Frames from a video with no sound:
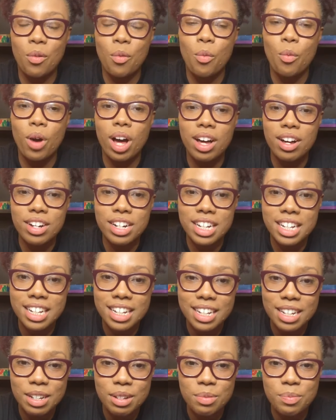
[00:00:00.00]

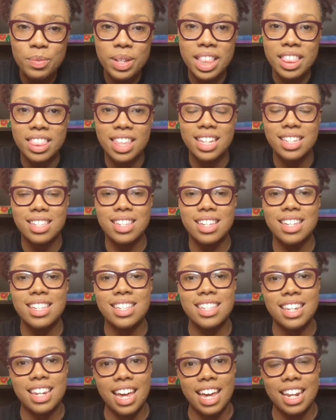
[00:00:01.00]
Welcome. This is
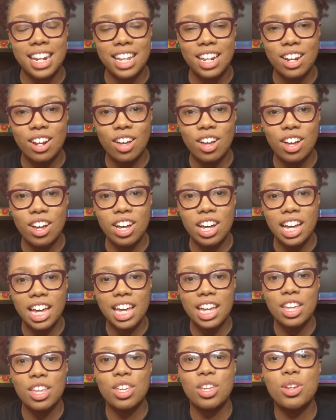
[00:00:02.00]
Lady Long,
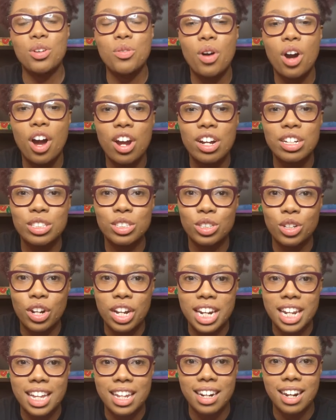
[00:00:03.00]
and you are
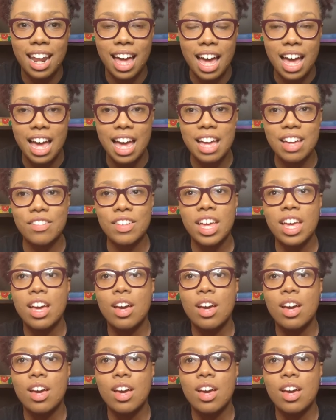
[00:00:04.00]
joining live